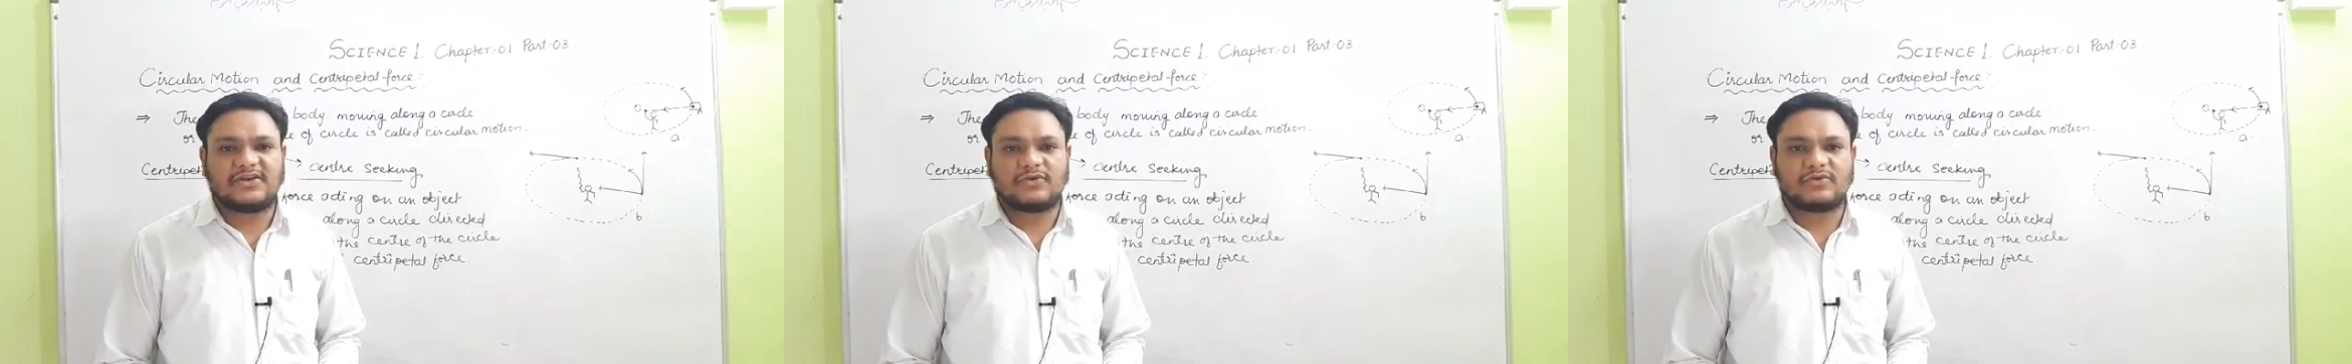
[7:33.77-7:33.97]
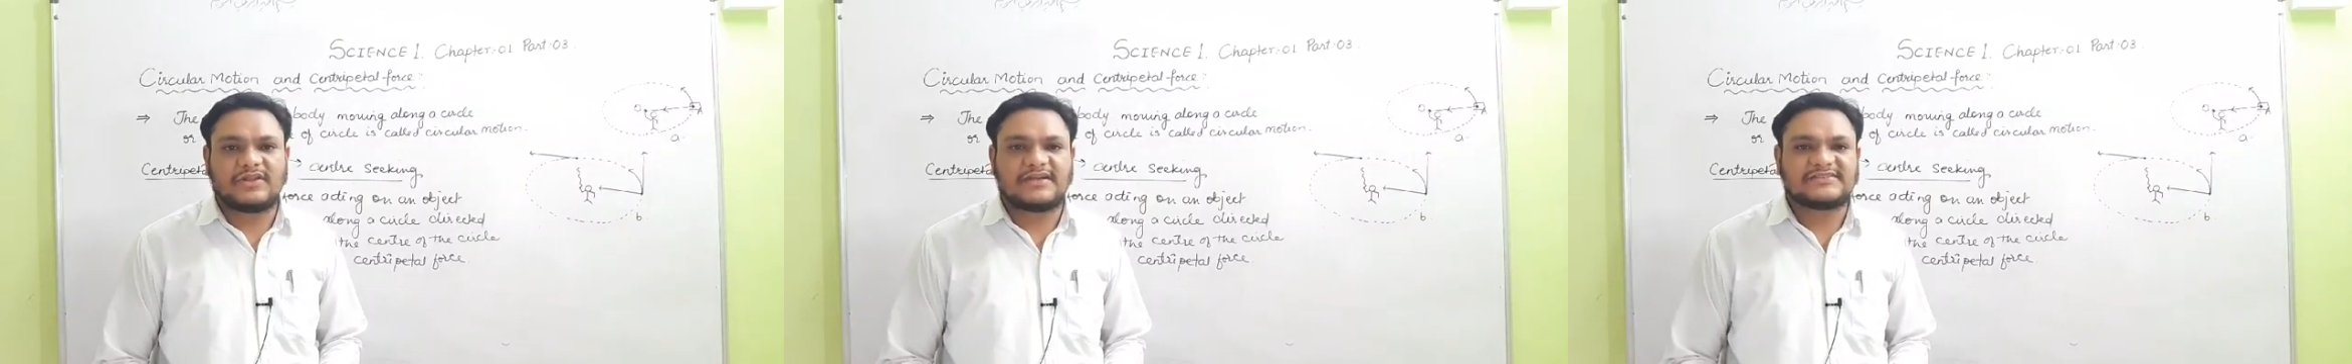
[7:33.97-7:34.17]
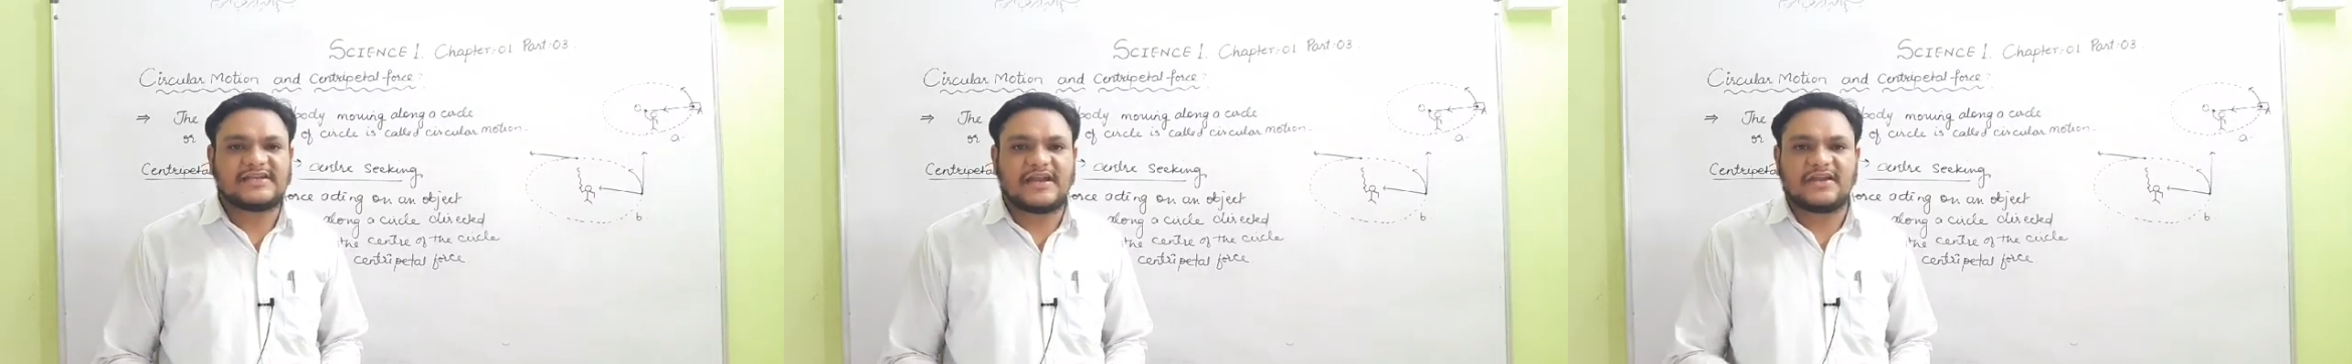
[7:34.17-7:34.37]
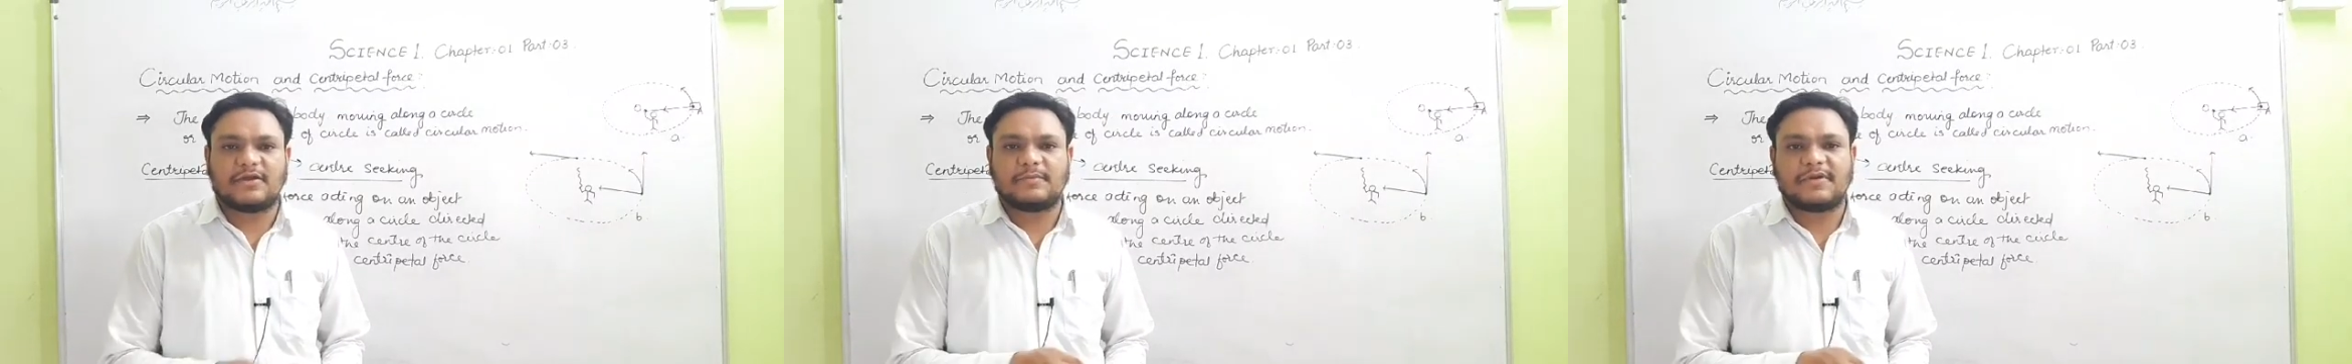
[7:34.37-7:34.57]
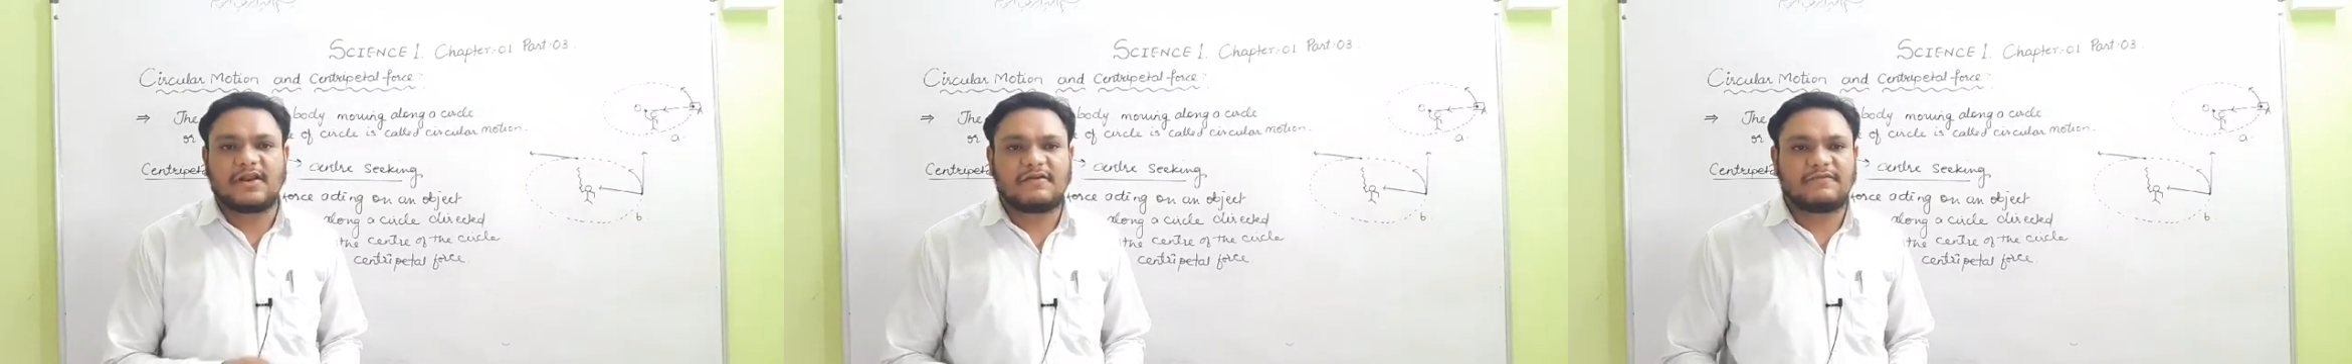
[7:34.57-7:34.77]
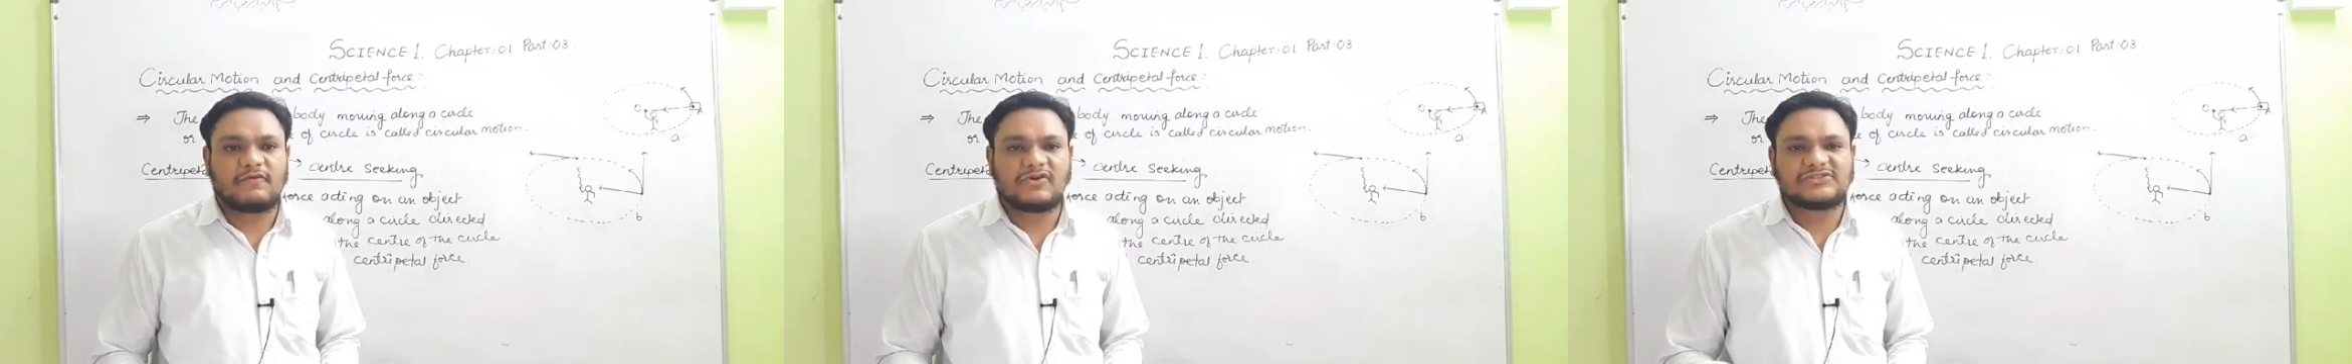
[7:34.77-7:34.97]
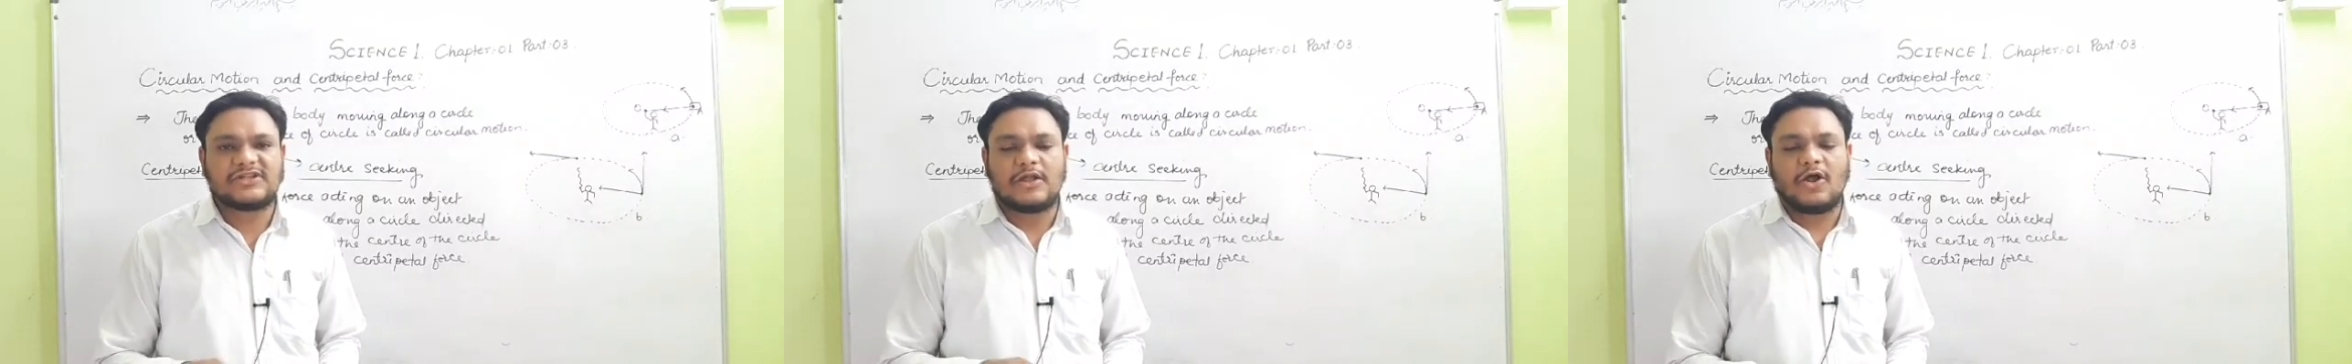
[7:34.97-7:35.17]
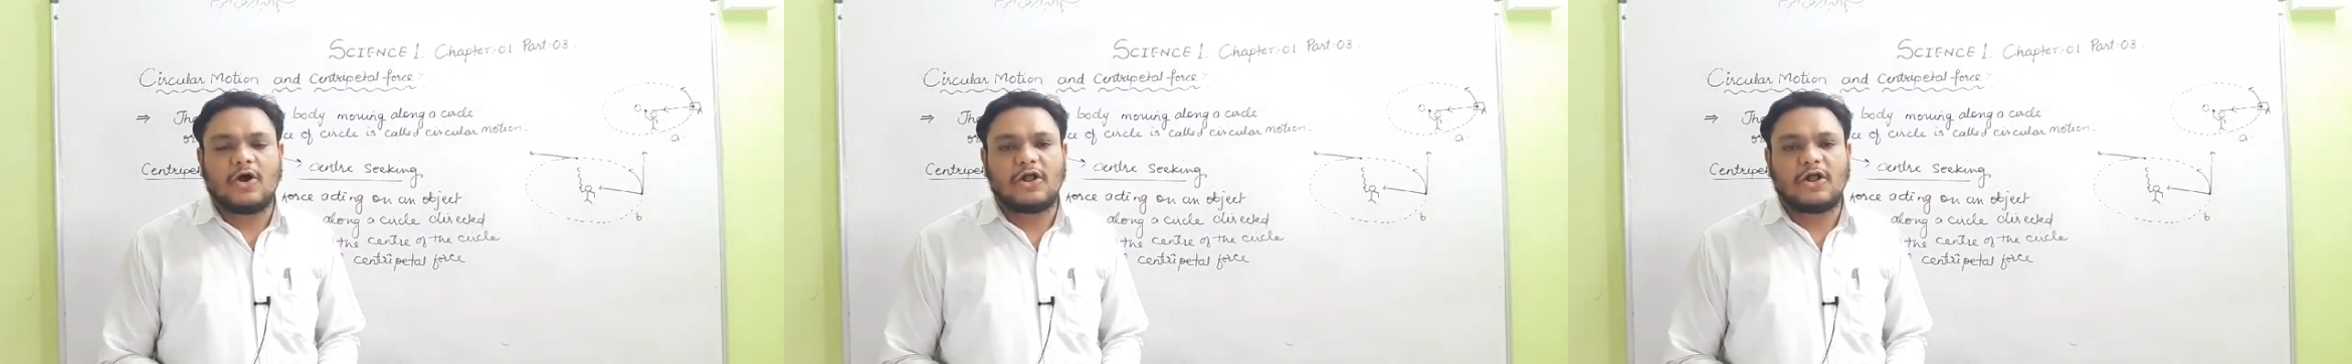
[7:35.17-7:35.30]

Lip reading: due to that centripetal force,